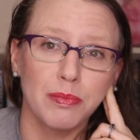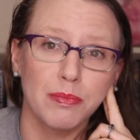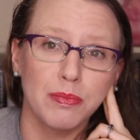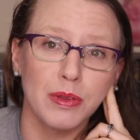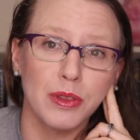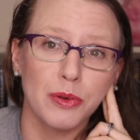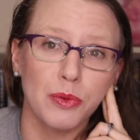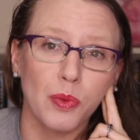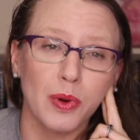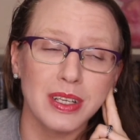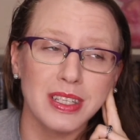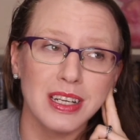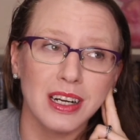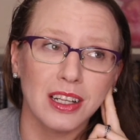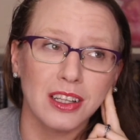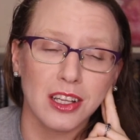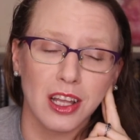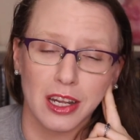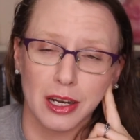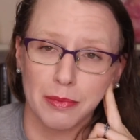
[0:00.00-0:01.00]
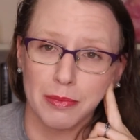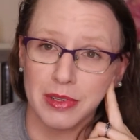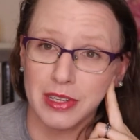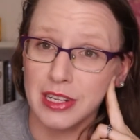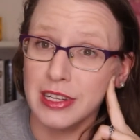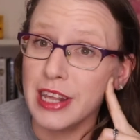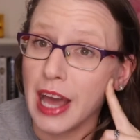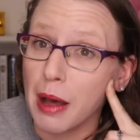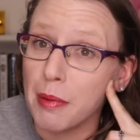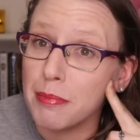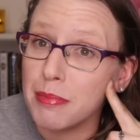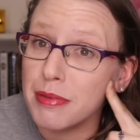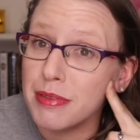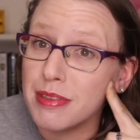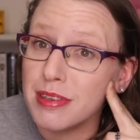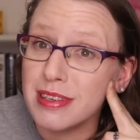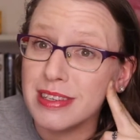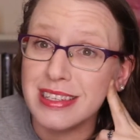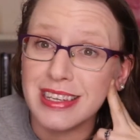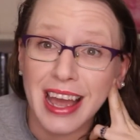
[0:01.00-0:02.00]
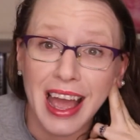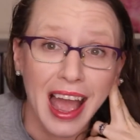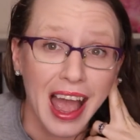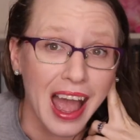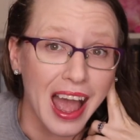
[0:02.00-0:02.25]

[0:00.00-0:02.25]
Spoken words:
There wasn't a lot of depth to